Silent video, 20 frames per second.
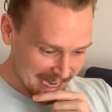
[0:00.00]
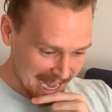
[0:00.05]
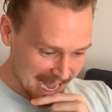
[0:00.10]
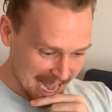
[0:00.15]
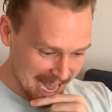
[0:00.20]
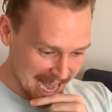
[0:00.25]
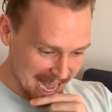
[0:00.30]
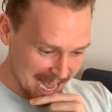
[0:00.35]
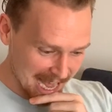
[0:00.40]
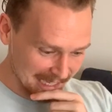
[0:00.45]

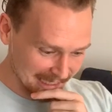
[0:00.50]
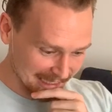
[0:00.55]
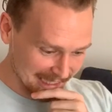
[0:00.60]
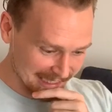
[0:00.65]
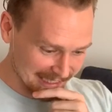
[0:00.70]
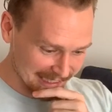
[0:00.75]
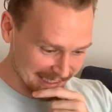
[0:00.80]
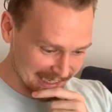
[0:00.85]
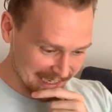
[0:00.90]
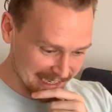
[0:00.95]

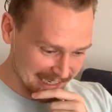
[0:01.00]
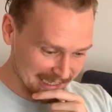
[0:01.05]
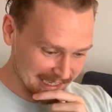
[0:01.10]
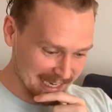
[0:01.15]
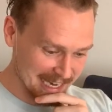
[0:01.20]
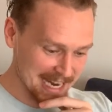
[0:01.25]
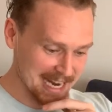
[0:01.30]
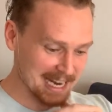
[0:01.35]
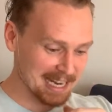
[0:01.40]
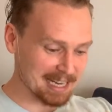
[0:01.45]
Let's see,
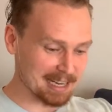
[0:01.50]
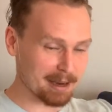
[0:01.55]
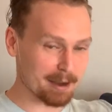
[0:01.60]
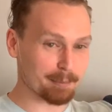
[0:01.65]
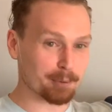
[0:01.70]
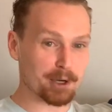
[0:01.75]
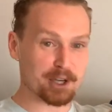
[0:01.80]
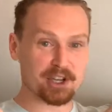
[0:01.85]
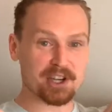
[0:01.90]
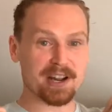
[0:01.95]
Ian,
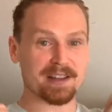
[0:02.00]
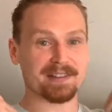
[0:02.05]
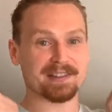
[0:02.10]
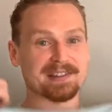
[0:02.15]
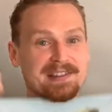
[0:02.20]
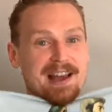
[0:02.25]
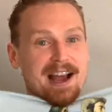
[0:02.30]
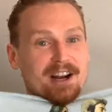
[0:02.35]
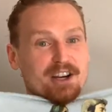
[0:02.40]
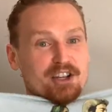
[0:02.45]
appreciating the
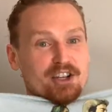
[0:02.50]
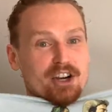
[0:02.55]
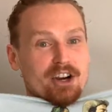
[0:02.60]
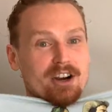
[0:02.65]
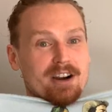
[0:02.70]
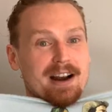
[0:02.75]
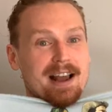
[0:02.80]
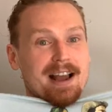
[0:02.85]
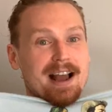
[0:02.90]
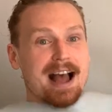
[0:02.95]
Saga
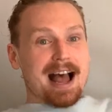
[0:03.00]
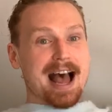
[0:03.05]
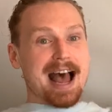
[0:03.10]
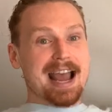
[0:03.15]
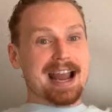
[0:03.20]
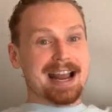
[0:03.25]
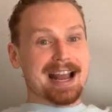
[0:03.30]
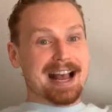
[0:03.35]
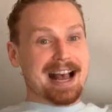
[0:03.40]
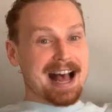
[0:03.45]
shirt.
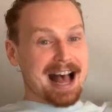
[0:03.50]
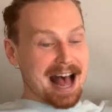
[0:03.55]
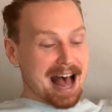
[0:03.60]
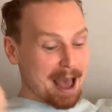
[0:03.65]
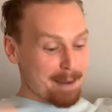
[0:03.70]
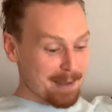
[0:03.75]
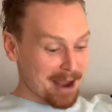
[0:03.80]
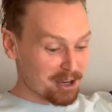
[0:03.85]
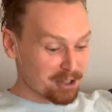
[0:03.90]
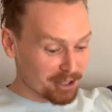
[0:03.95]

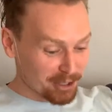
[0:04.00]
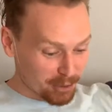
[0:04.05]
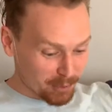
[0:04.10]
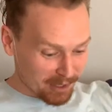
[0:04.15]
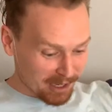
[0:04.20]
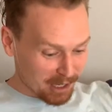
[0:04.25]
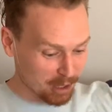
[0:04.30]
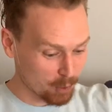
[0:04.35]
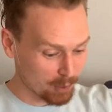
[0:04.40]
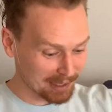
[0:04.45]
I'm actually
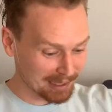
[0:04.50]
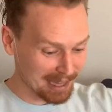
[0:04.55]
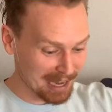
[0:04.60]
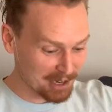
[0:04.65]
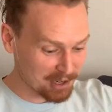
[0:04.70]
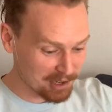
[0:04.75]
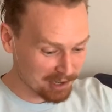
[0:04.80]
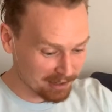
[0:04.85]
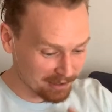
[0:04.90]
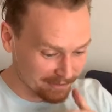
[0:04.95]
doing a
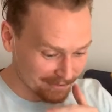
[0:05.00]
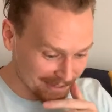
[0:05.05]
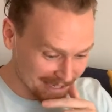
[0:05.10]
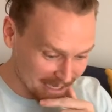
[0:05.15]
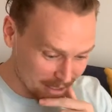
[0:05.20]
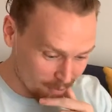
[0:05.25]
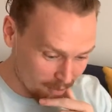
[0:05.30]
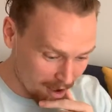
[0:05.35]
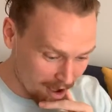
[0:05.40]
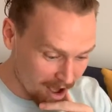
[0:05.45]
collection
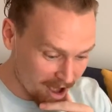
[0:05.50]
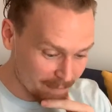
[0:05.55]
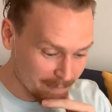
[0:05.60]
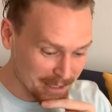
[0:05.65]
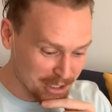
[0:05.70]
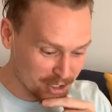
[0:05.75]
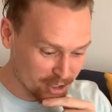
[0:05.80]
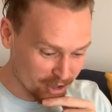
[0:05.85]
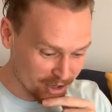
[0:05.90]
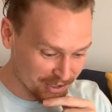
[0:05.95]
video on
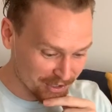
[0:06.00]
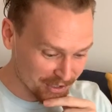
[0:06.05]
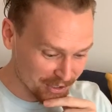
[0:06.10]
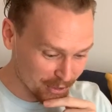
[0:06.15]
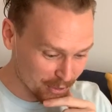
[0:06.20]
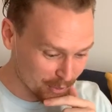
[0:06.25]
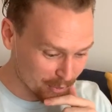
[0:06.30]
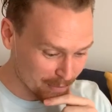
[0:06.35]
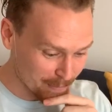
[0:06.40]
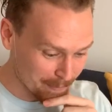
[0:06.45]
my shirt
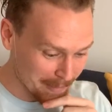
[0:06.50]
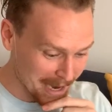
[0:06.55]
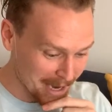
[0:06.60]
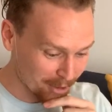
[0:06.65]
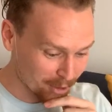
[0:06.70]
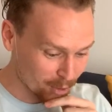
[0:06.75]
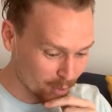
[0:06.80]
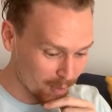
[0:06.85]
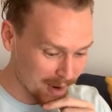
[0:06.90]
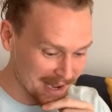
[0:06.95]
soon, by
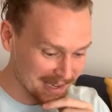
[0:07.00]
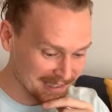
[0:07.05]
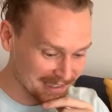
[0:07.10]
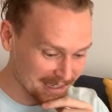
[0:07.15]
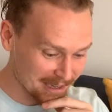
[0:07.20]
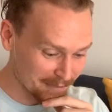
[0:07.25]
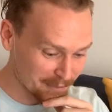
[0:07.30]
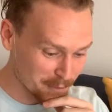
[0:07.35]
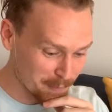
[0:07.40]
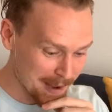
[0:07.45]

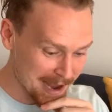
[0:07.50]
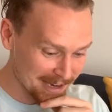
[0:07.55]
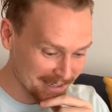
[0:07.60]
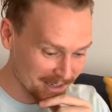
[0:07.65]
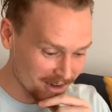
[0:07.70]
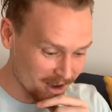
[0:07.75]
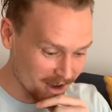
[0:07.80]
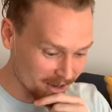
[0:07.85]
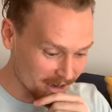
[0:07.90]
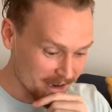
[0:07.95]
request of Smack
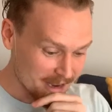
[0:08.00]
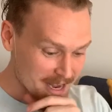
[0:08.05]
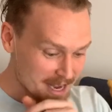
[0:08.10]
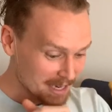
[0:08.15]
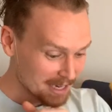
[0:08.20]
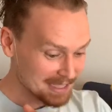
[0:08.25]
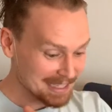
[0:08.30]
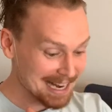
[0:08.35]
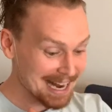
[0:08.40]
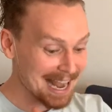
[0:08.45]
Talk,
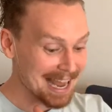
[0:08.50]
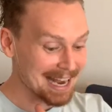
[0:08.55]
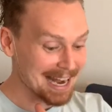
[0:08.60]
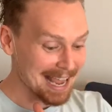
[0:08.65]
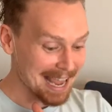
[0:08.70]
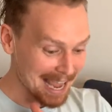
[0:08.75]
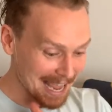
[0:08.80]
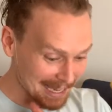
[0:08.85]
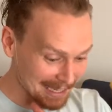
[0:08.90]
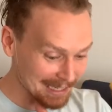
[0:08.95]
because I got
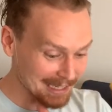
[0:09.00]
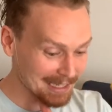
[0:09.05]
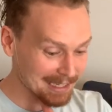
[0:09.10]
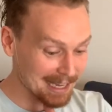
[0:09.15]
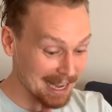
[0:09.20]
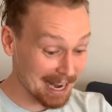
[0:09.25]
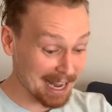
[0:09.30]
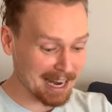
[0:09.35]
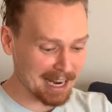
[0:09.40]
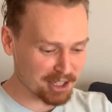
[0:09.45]

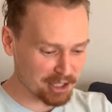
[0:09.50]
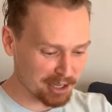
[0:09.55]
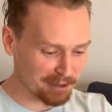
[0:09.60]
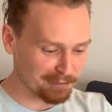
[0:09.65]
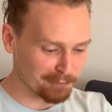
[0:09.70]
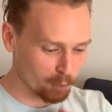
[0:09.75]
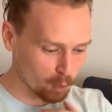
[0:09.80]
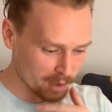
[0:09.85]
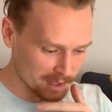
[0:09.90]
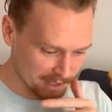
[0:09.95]
actually
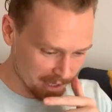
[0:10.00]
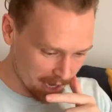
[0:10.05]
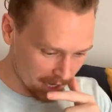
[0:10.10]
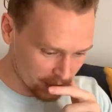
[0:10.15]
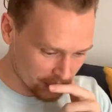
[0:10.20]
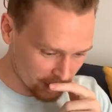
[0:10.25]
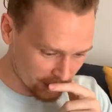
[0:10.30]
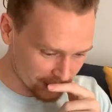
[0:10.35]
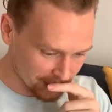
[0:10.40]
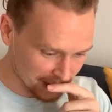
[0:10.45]
4
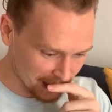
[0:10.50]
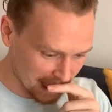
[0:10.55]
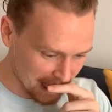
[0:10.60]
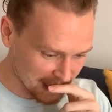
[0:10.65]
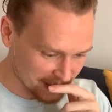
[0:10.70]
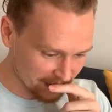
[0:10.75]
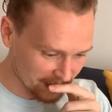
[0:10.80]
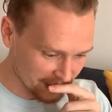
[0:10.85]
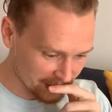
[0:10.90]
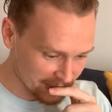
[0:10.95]
Saga shirts and
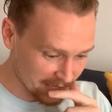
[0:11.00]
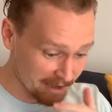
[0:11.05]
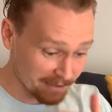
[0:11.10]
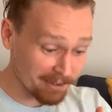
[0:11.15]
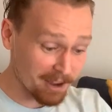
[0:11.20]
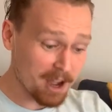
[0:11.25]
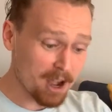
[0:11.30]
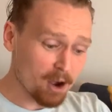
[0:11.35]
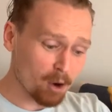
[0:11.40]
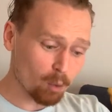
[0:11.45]
lots of other
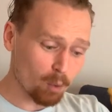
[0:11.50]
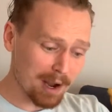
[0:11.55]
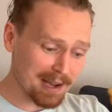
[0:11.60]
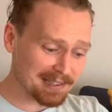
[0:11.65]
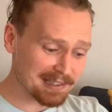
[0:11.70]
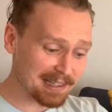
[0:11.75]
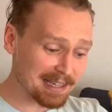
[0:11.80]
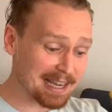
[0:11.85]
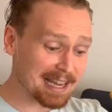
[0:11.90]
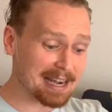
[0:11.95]
stuff.
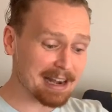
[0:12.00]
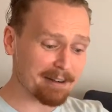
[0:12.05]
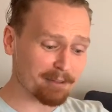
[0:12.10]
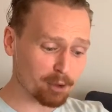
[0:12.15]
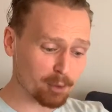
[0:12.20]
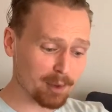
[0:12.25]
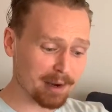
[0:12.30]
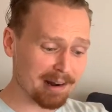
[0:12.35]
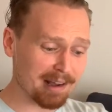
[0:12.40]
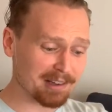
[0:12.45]
Wesley and
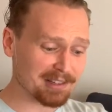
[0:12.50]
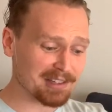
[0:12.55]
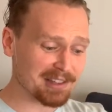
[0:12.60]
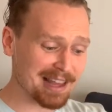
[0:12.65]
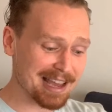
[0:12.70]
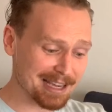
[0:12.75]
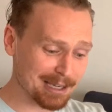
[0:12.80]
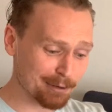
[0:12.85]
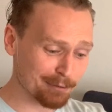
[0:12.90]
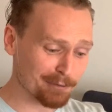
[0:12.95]
everyone else,
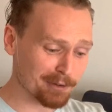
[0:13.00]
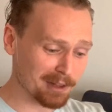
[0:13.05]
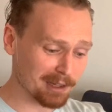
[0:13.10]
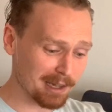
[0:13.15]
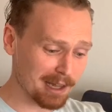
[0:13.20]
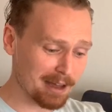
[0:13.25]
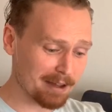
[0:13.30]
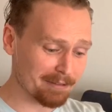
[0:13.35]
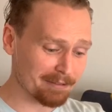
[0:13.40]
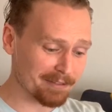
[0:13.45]
thank you for the
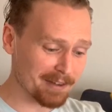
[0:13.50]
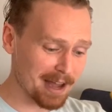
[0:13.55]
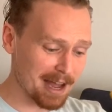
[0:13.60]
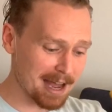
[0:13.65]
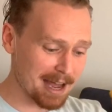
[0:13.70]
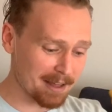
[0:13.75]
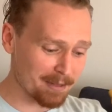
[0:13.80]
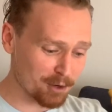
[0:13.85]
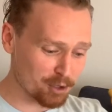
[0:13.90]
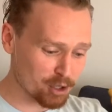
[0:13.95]
love.
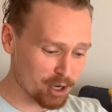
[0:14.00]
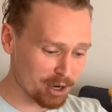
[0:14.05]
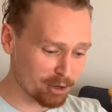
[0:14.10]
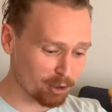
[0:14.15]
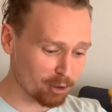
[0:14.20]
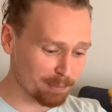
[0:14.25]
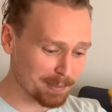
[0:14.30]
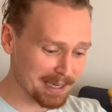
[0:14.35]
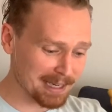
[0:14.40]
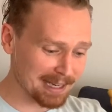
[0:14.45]
The
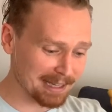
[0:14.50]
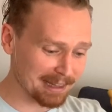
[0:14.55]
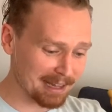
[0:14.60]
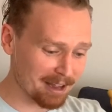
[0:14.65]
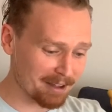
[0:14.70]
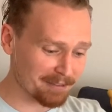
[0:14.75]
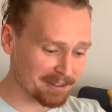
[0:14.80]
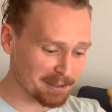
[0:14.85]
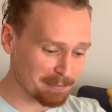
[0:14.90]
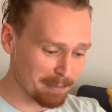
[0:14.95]
general B-Day
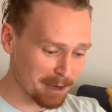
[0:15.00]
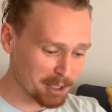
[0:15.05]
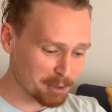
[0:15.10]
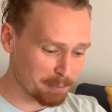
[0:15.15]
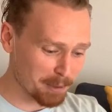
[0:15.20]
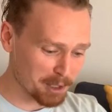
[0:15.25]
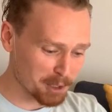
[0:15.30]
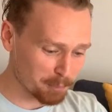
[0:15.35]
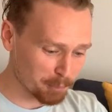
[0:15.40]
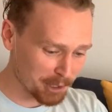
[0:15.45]
love is much,
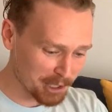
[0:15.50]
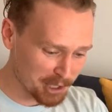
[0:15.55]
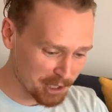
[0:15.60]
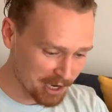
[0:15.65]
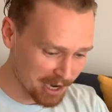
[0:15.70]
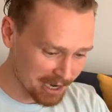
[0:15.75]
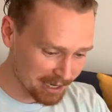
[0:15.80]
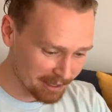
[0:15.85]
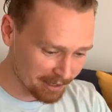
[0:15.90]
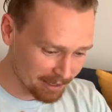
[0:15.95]
much
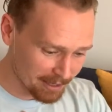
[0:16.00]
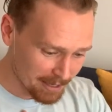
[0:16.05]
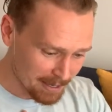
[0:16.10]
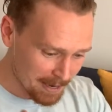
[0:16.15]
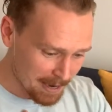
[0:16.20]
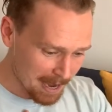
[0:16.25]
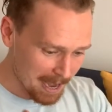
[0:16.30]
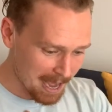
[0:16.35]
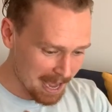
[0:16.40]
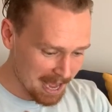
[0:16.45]
appreciated.
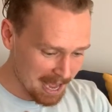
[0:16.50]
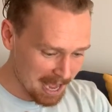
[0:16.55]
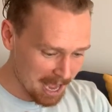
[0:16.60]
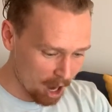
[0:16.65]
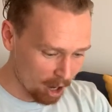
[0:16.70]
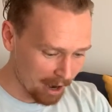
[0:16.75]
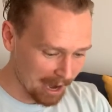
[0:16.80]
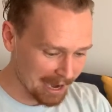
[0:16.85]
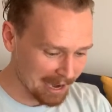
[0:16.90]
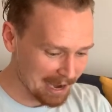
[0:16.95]

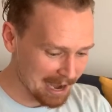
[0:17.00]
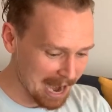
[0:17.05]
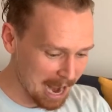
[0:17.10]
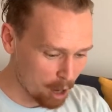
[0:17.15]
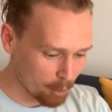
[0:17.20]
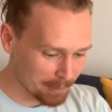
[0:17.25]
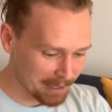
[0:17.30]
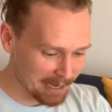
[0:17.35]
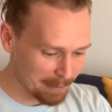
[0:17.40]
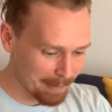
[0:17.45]
All right, now
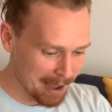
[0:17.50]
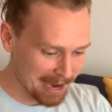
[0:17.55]
I'm gonna get